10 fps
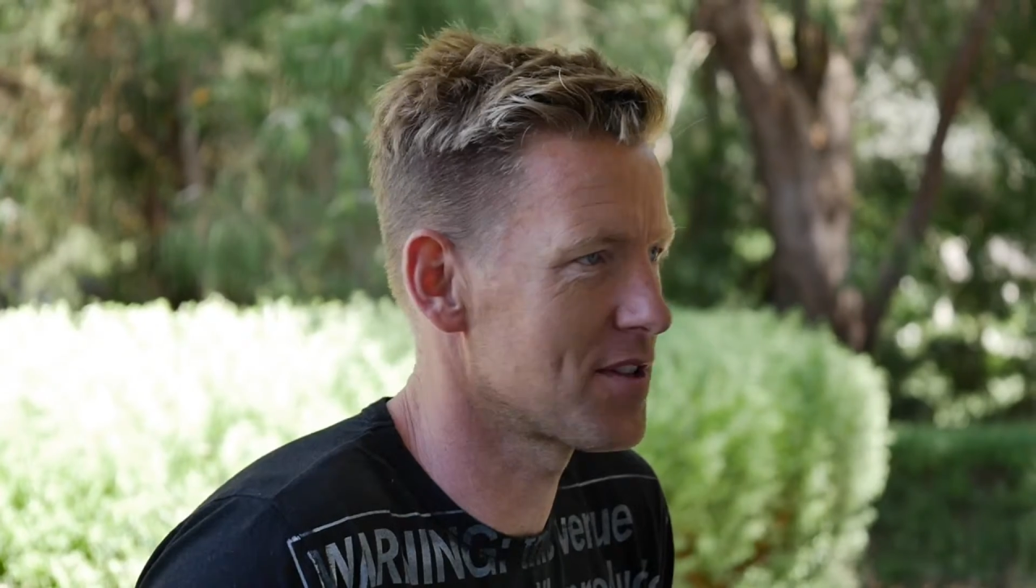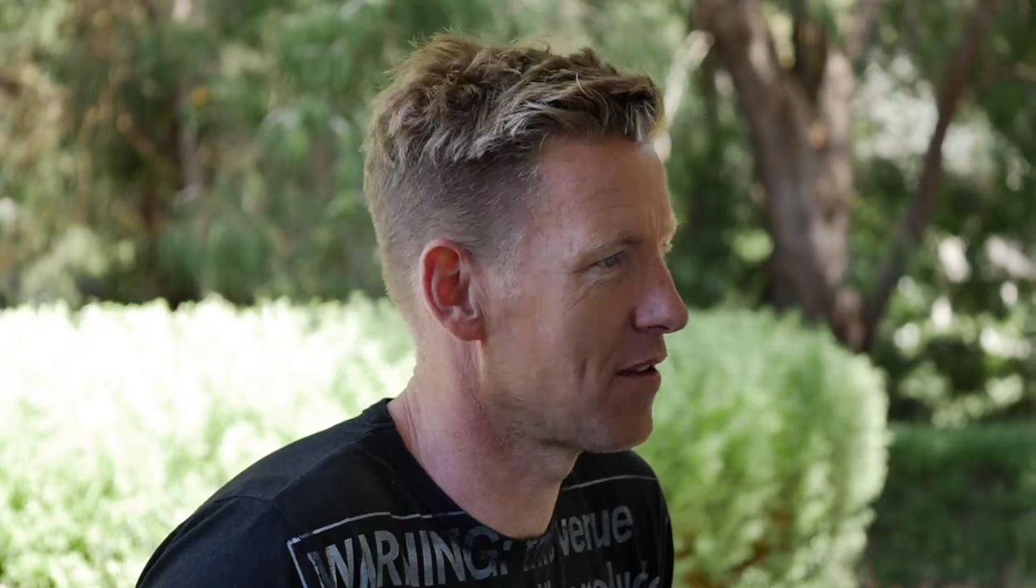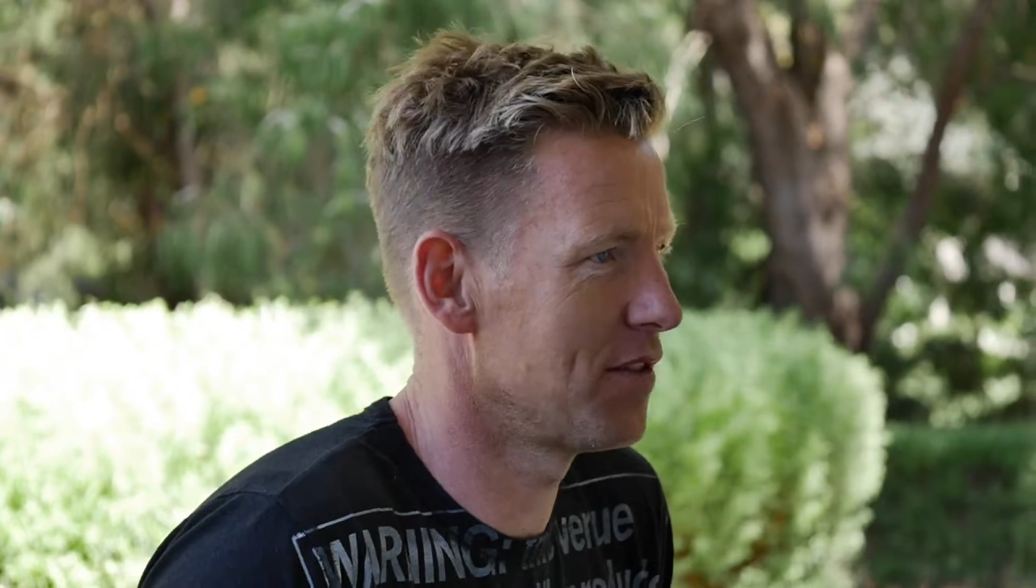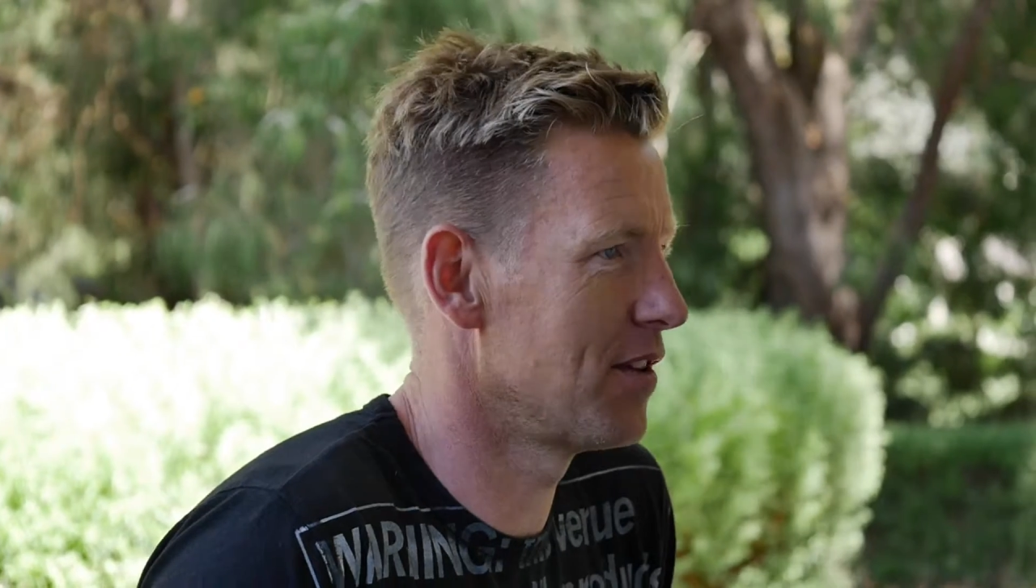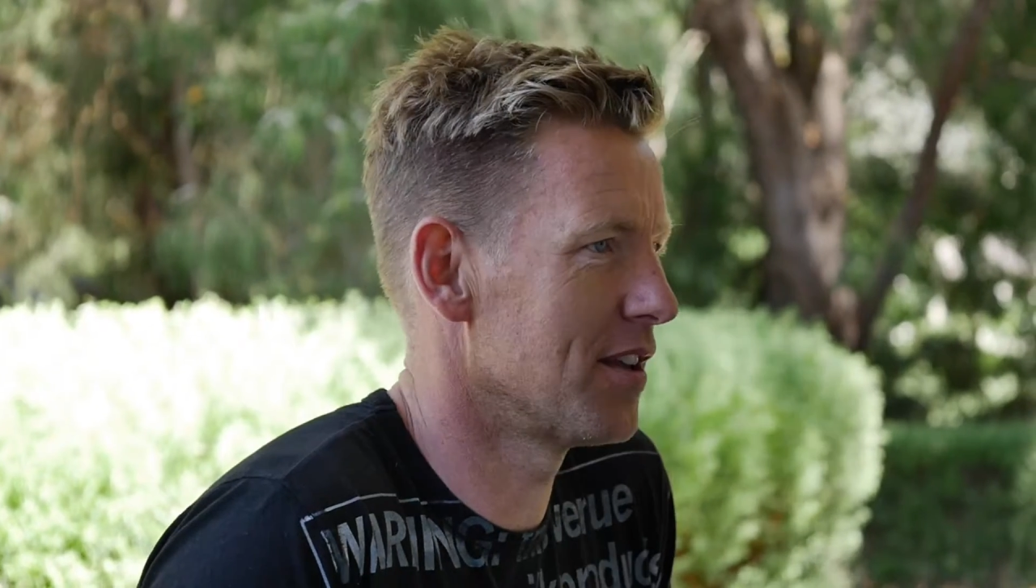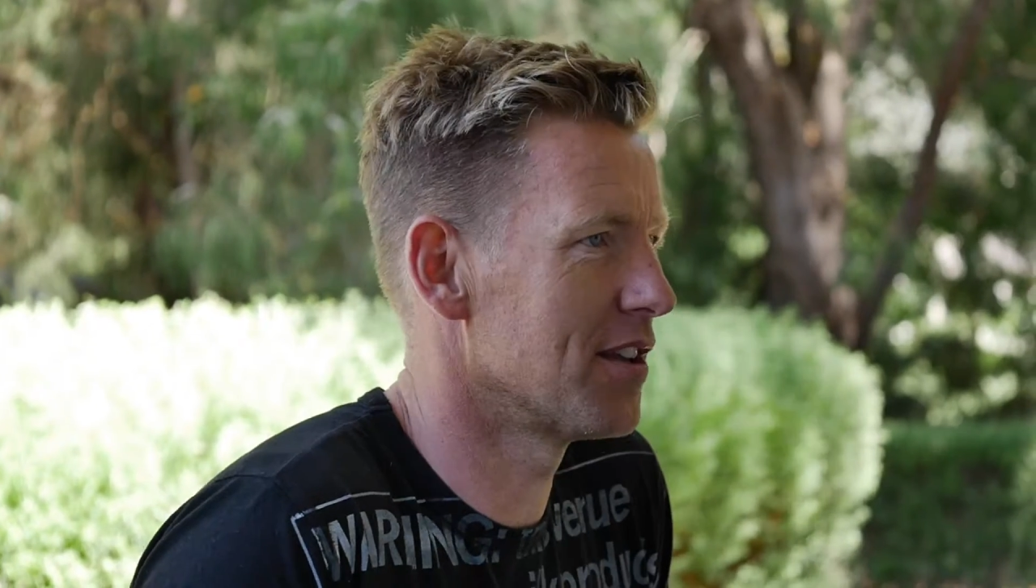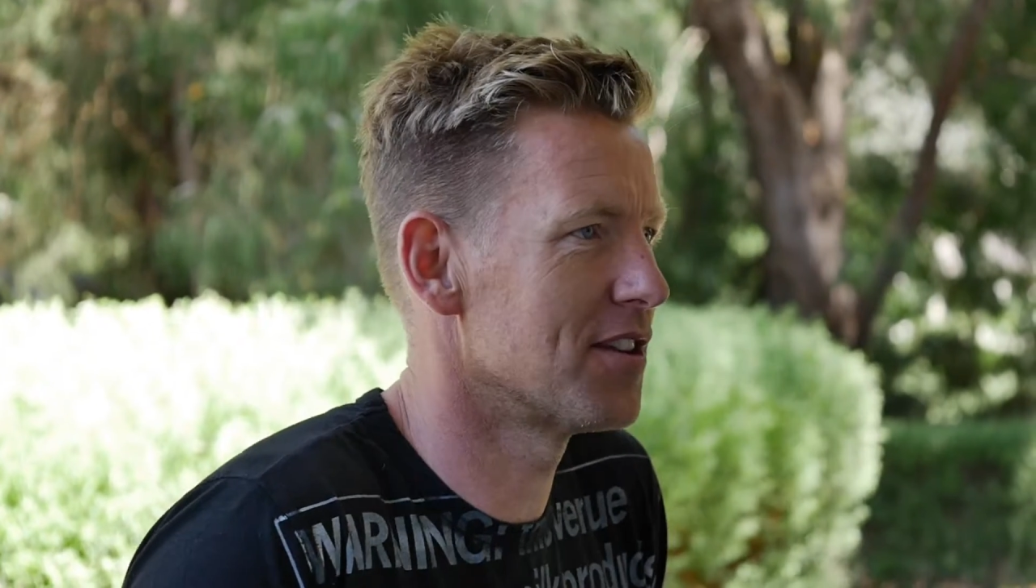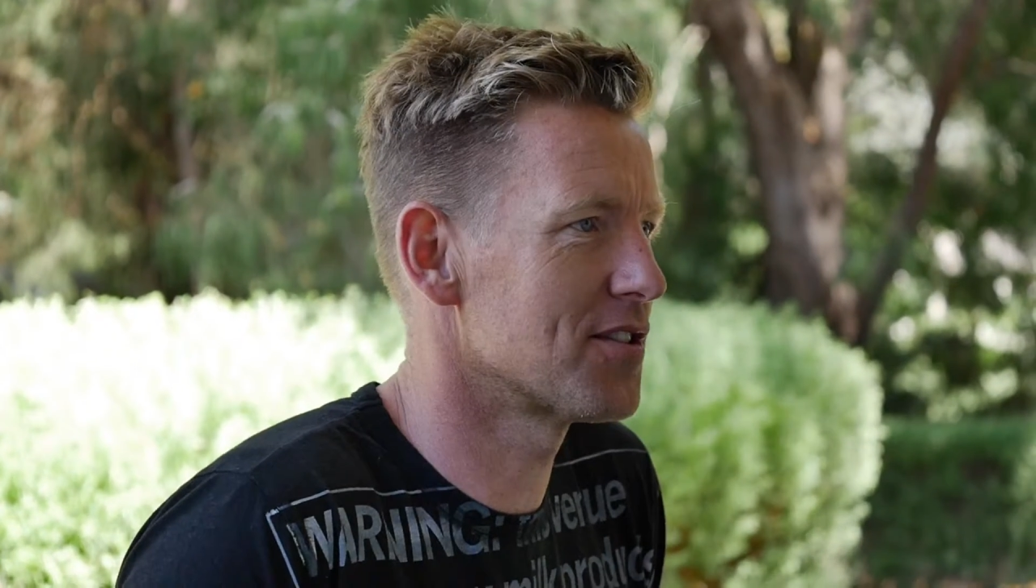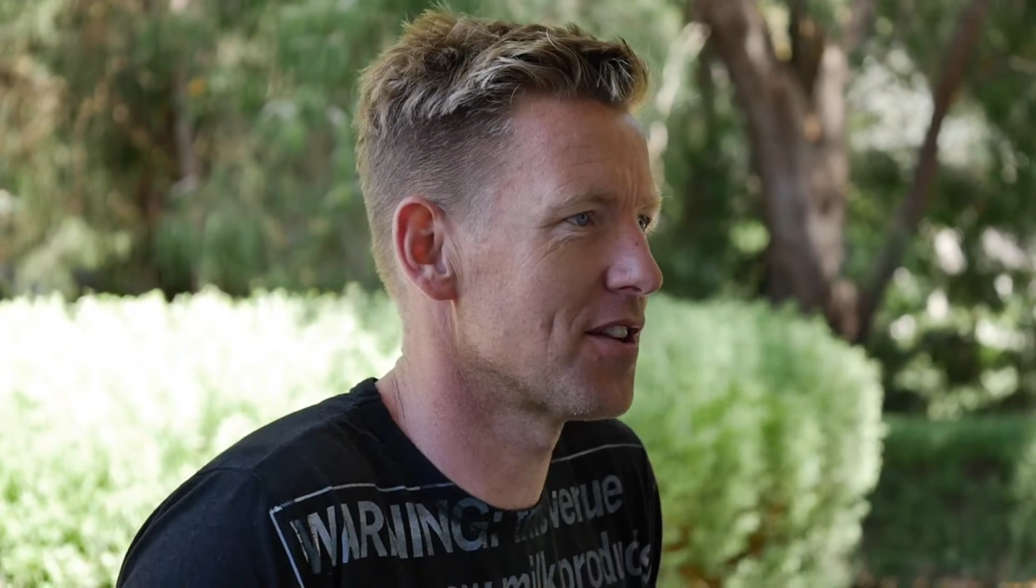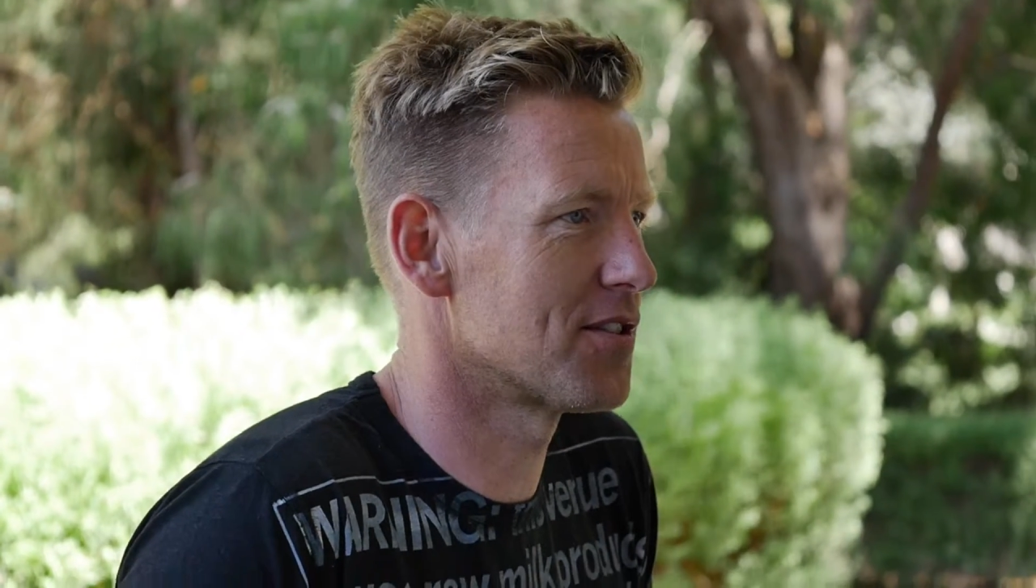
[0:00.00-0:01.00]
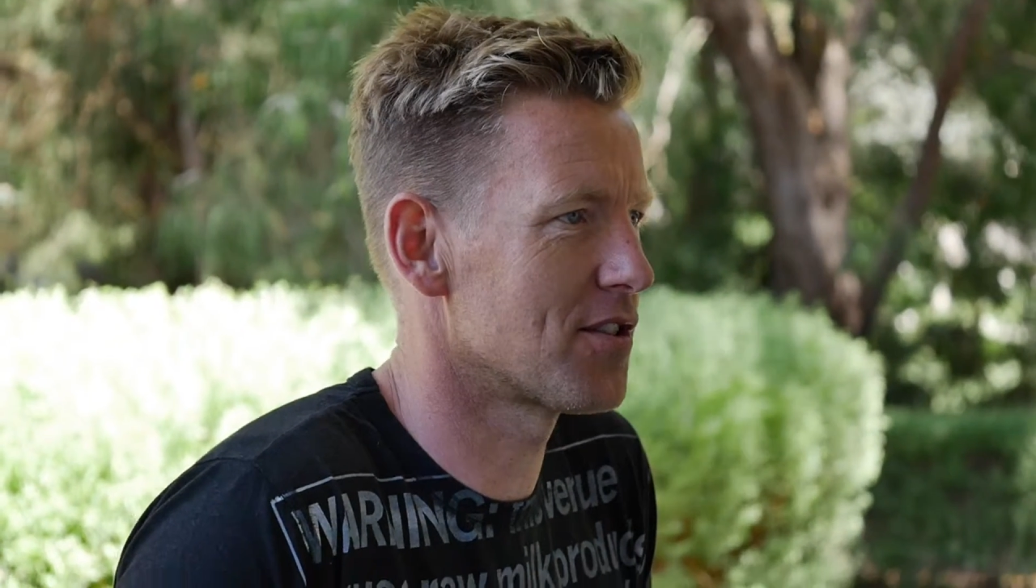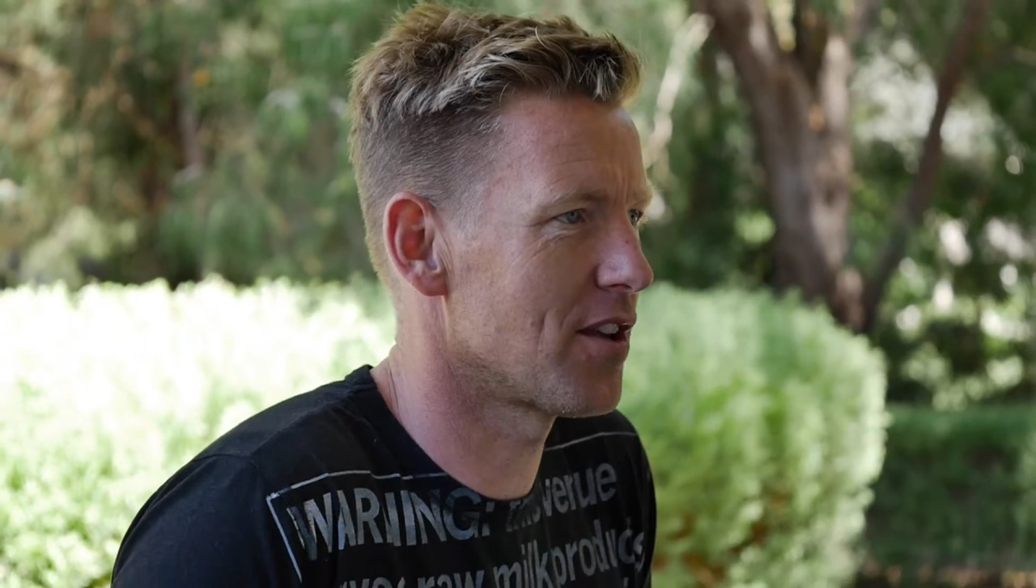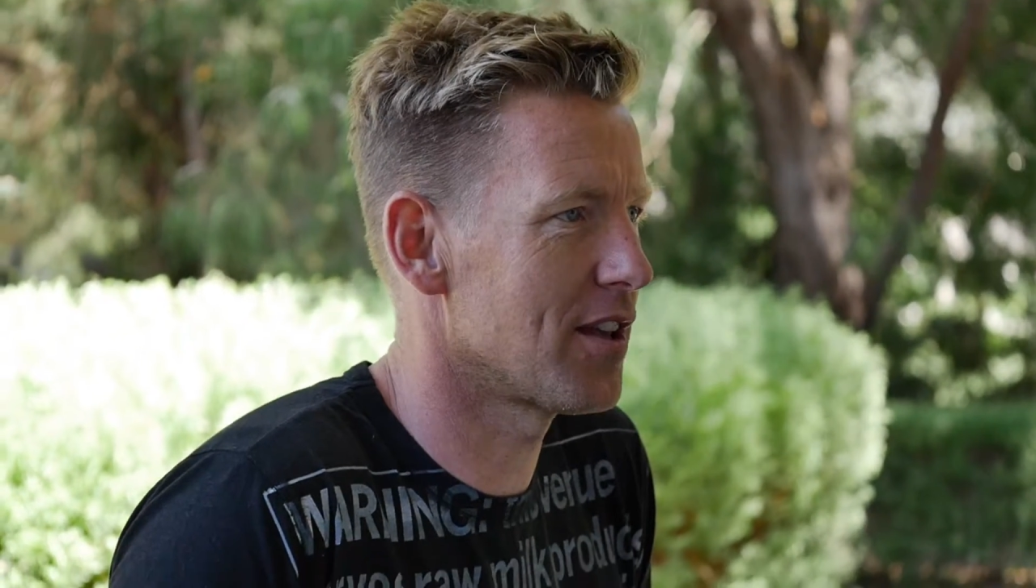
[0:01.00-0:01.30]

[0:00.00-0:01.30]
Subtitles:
stuff here that you just don't see.